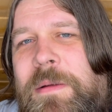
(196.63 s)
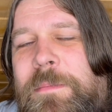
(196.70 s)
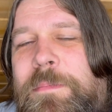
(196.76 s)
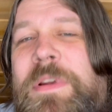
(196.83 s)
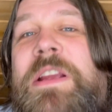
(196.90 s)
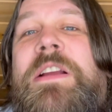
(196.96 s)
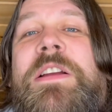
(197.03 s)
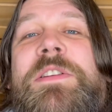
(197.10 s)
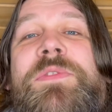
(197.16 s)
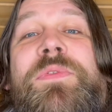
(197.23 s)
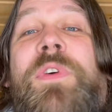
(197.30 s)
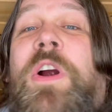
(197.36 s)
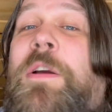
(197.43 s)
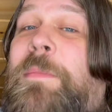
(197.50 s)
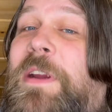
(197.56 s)
because
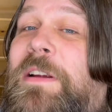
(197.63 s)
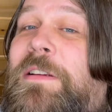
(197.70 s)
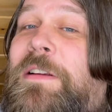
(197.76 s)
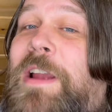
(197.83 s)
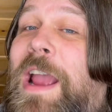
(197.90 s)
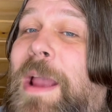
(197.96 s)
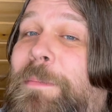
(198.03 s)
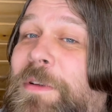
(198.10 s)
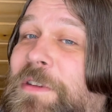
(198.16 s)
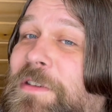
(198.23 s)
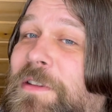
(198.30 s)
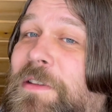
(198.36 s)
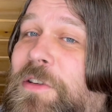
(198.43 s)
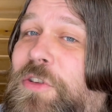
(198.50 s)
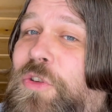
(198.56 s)
farming happens
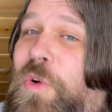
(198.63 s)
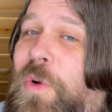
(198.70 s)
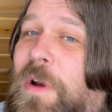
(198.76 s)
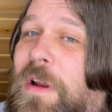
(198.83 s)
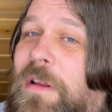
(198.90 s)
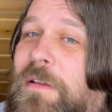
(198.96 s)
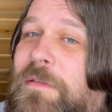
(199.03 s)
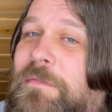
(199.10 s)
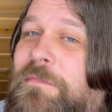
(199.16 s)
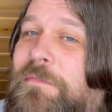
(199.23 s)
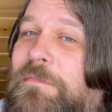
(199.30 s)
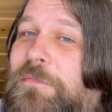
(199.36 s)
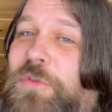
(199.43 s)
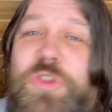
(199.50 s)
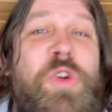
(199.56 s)
in the soil.
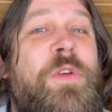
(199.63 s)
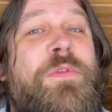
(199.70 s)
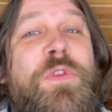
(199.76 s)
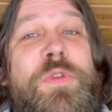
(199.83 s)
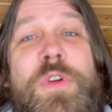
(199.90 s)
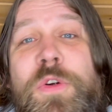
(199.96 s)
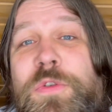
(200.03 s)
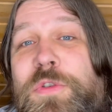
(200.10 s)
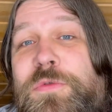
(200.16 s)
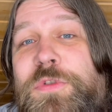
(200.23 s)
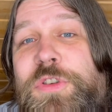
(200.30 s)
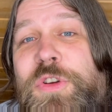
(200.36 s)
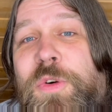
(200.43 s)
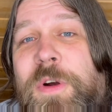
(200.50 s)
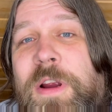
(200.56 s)
So if you don't use
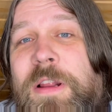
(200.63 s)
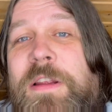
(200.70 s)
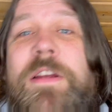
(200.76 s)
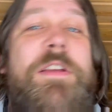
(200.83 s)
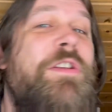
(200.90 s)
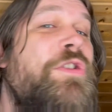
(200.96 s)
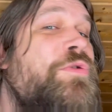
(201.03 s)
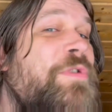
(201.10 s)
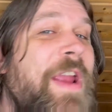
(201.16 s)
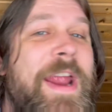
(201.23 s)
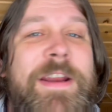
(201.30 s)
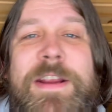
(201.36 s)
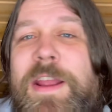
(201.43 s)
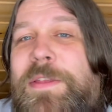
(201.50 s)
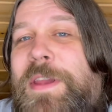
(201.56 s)
soil, you
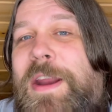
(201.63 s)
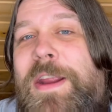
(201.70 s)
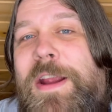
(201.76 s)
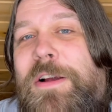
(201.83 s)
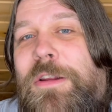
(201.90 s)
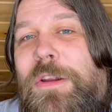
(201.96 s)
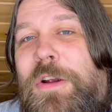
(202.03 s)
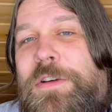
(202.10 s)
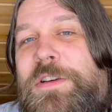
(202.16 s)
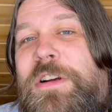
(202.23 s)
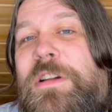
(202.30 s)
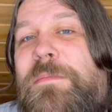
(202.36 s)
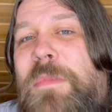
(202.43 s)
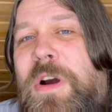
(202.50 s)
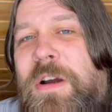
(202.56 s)
can't get that
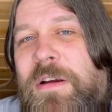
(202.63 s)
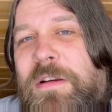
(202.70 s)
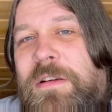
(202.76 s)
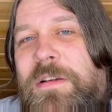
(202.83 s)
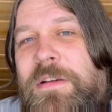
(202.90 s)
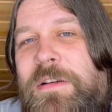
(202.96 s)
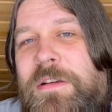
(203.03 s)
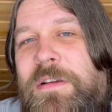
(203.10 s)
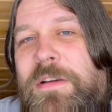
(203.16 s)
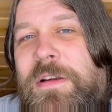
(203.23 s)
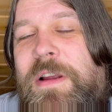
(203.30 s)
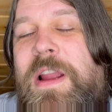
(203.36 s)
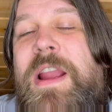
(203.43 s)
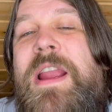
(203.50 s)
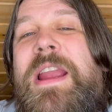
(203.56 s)
ecological mark.
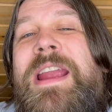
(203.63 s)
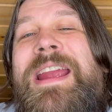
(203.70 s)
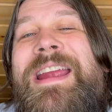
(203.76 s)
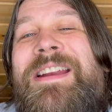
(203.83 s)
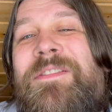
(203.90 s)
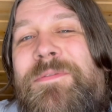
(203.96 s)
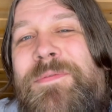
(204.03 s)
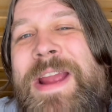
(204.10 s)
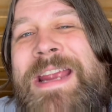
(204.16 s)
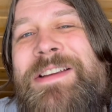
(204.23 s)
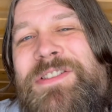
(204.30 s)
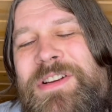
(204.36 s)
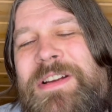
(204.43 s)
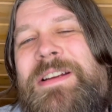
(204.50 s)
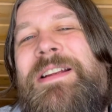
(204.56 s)

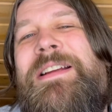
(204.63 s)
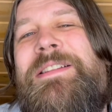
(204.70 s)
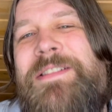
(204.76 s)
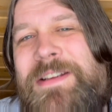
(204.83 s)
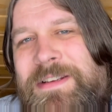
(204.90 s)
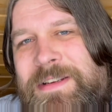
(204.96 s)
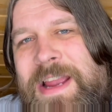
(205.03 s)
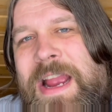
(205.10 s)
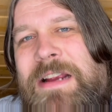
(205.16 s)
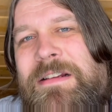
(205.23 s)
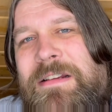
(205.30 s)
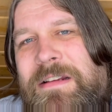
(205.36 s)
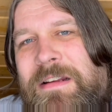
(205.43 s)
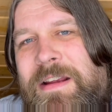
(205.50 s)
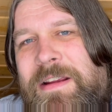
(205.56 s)
Innovation is
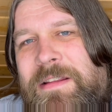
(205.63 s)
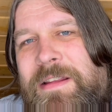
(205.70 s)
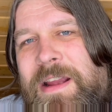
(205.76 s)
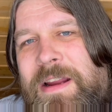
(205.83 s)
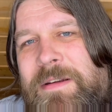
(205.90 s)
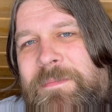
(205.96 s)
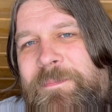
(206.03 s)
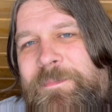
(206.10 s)
exactly like that.